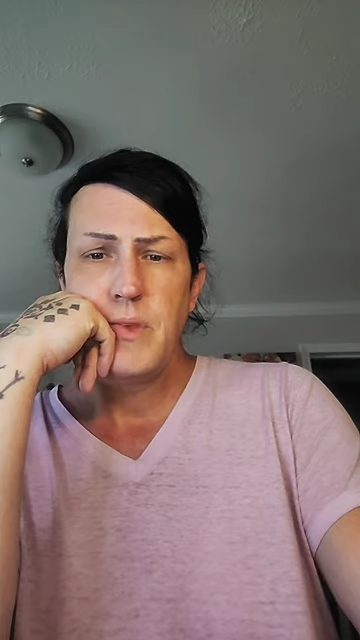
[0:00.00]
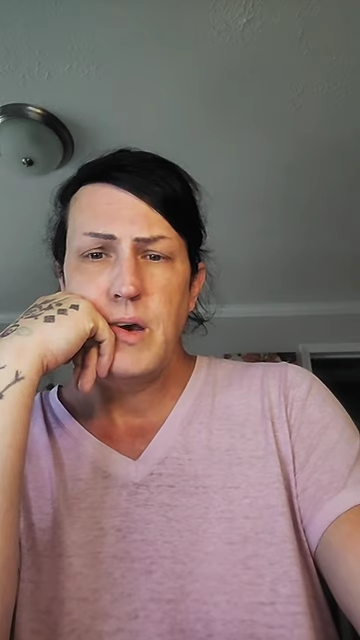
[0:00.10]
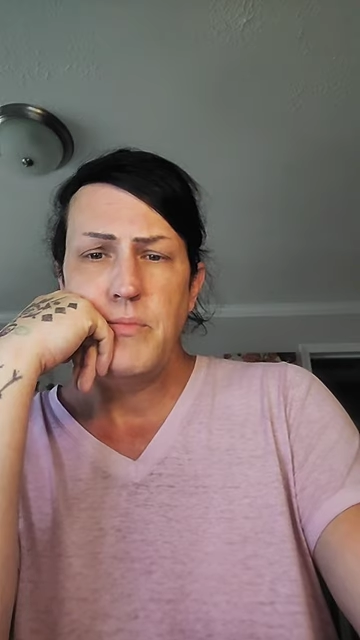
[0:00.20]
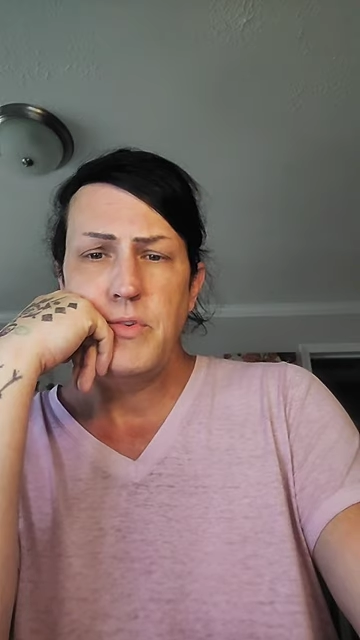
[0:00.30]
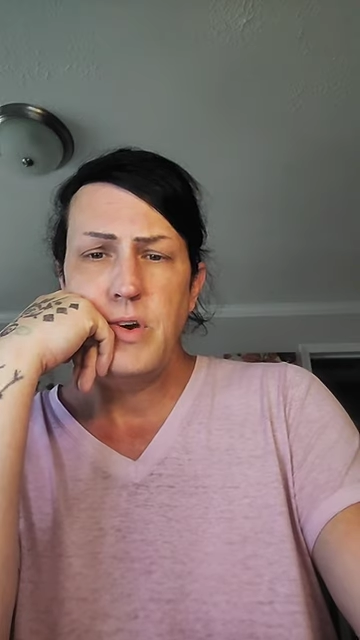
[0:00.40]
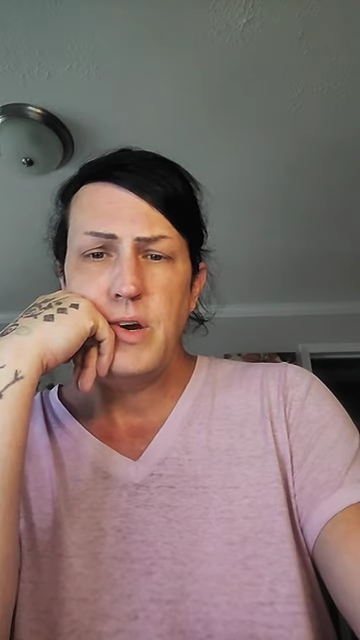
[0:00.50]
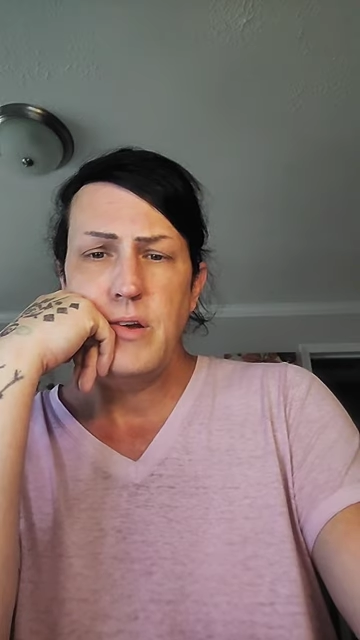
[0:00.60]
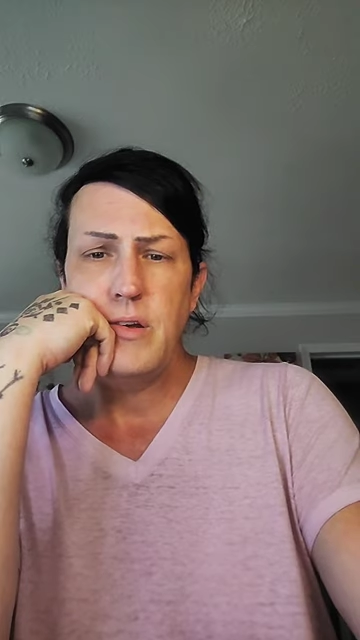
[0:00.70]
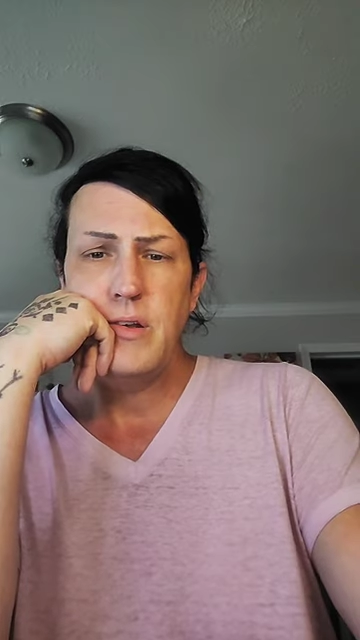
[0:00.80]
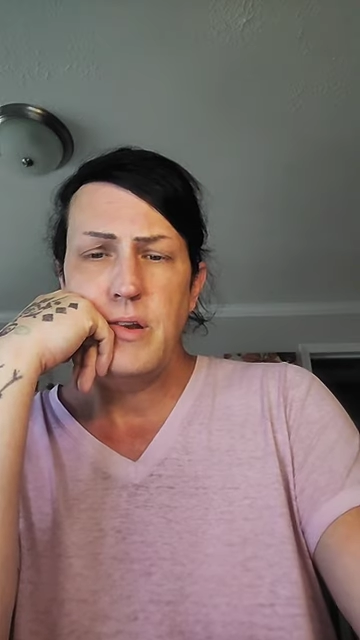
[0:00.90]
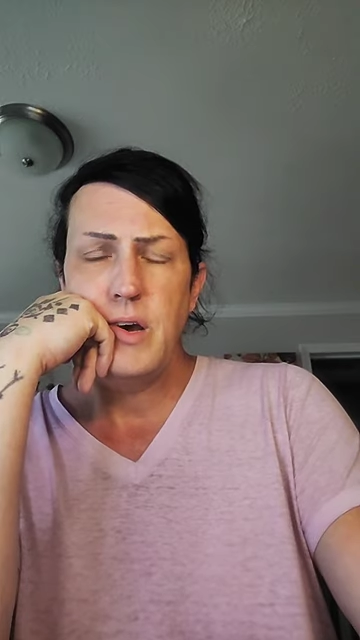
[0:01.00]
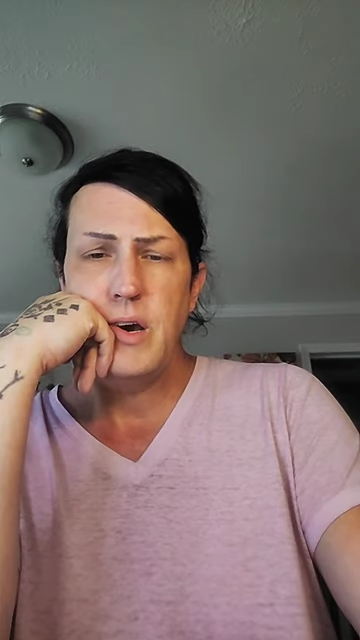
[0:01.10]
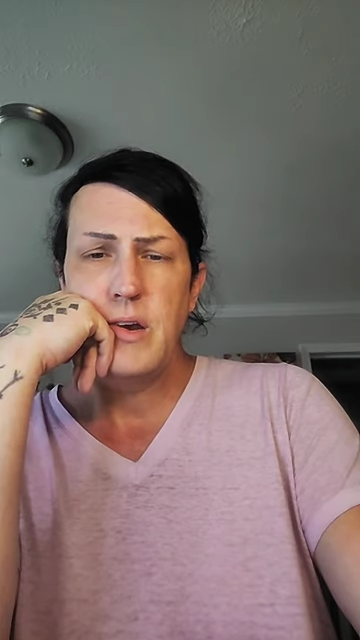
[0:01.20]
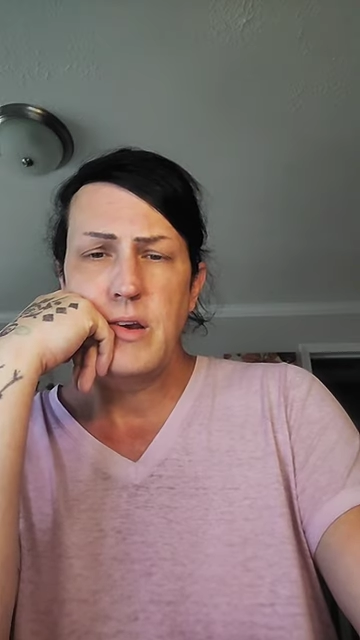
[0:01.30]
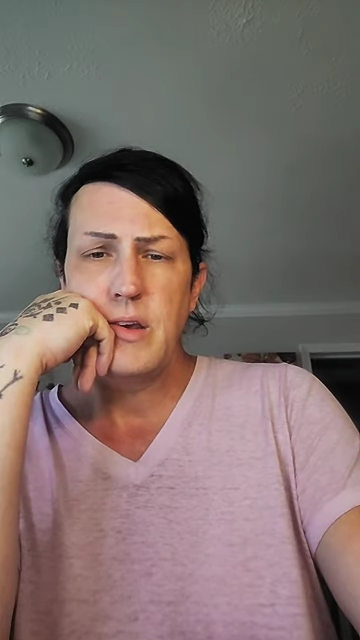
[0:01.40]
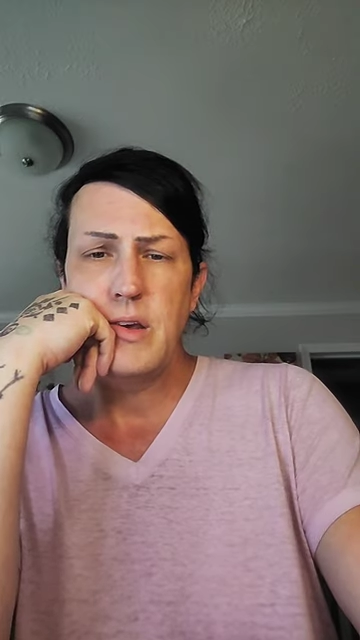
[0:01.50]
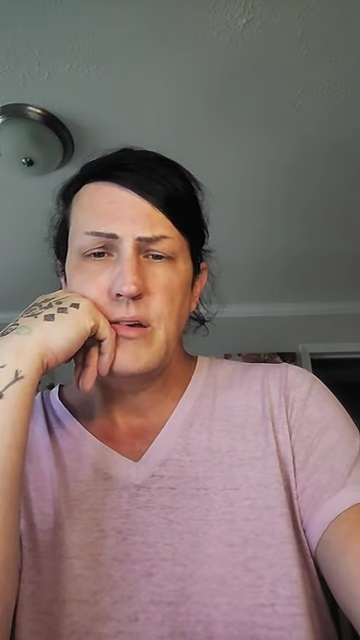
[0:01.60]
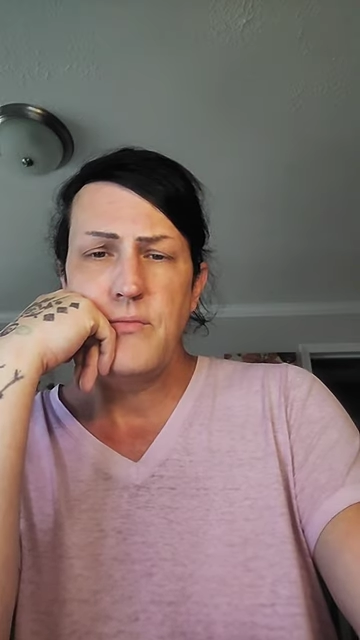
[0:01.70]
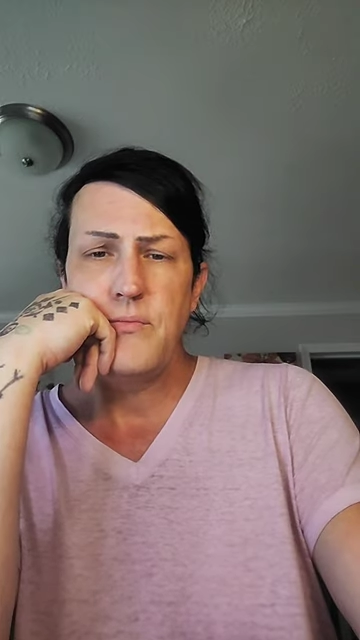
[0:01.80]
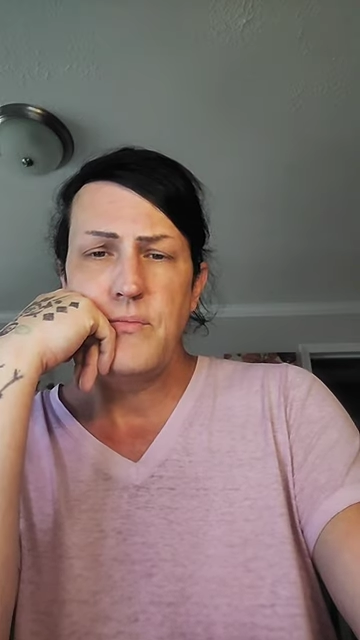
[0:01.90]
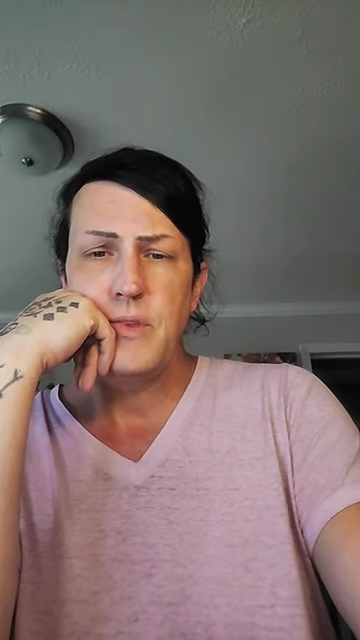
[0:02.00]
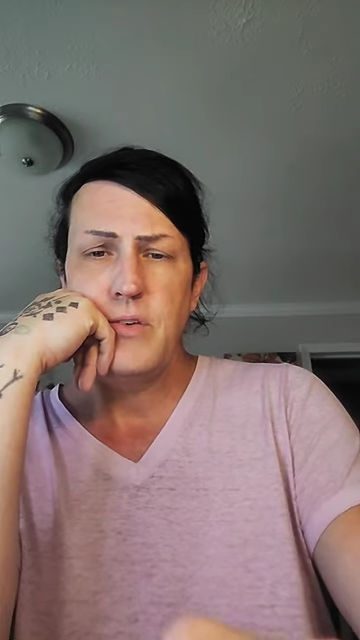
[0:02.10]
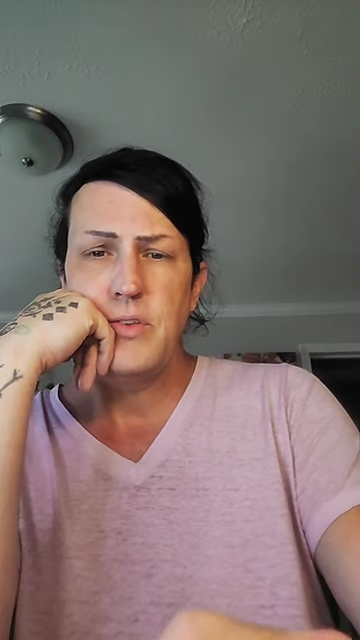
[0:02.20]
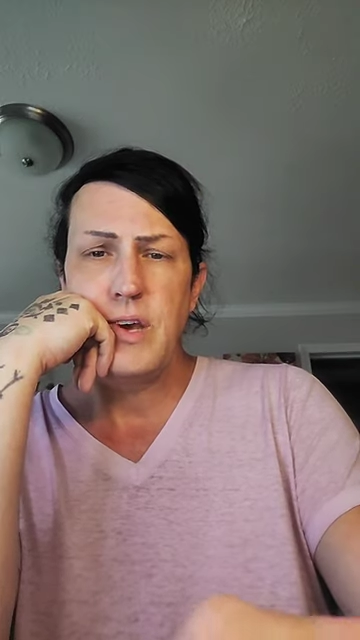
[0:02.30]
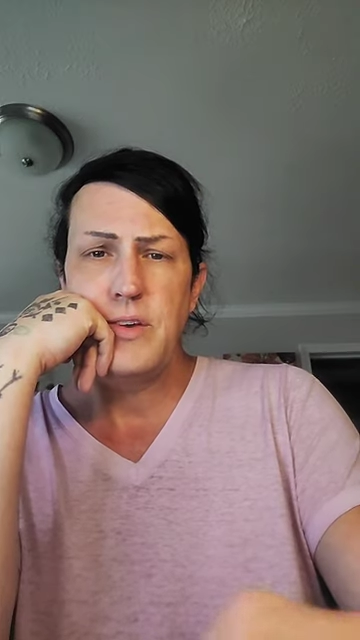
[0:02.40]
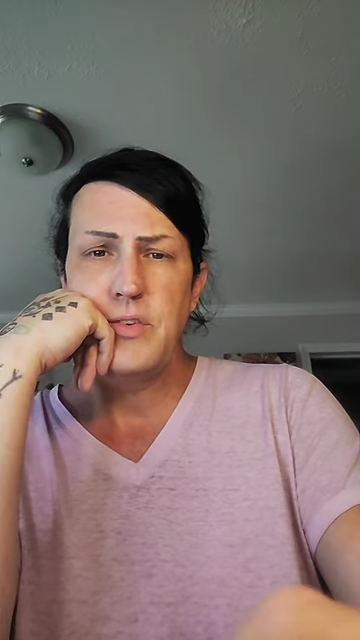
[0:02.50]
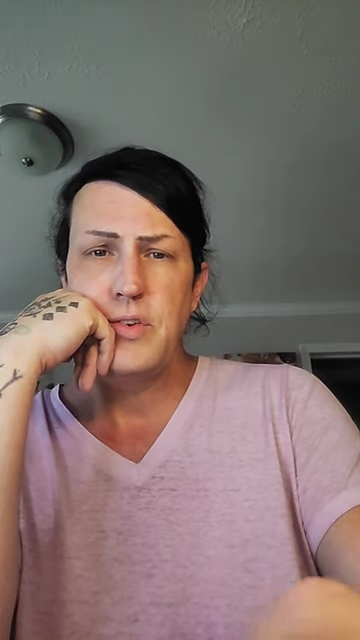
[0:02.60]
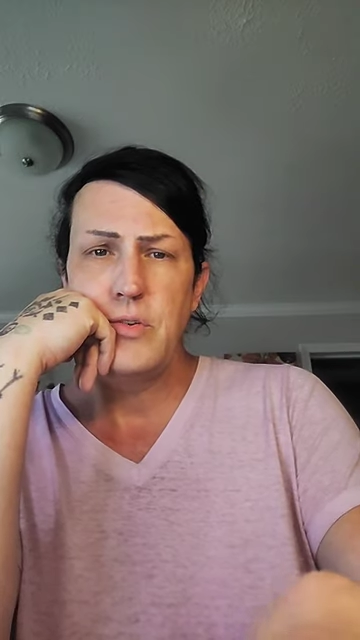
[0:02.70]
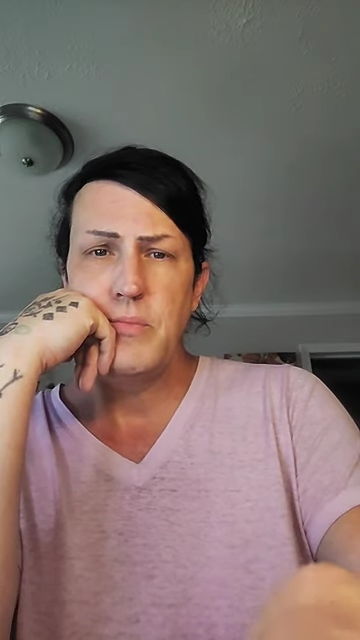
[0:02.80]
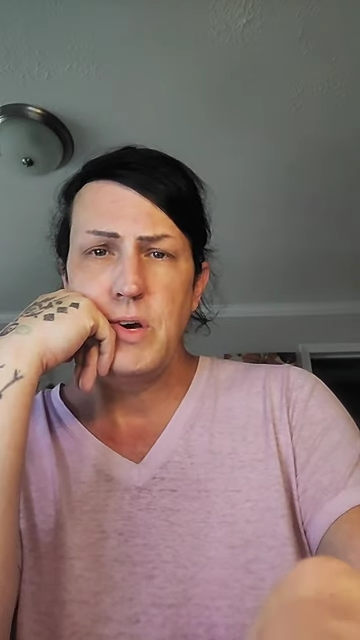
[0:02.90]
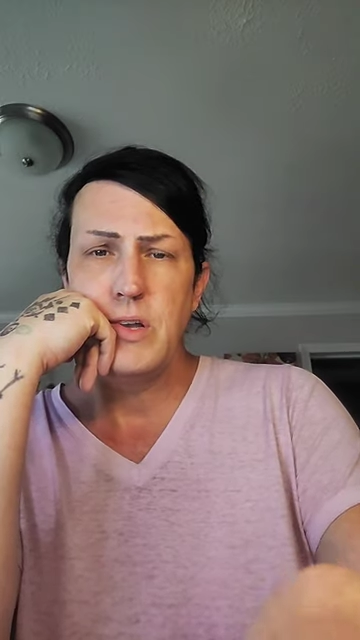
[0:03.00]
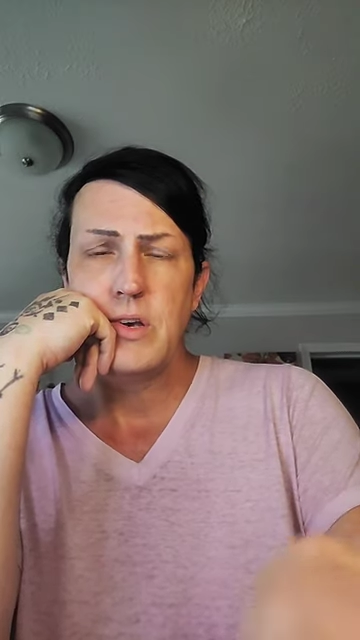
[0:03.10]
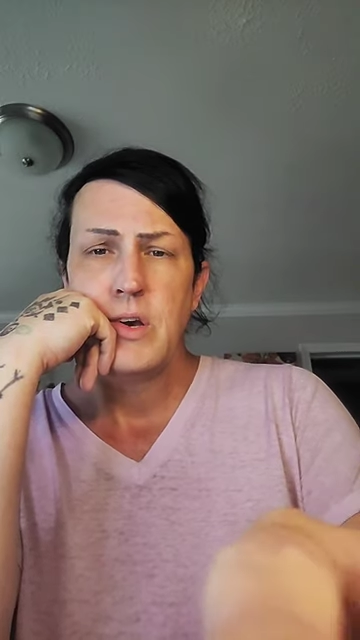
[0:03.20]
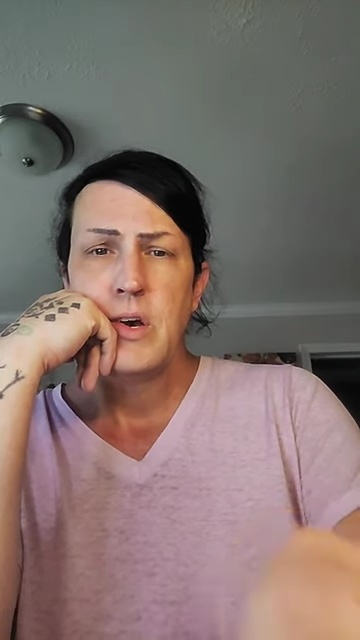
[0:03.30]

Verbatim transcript: I'm trying to not get him, no, say too much.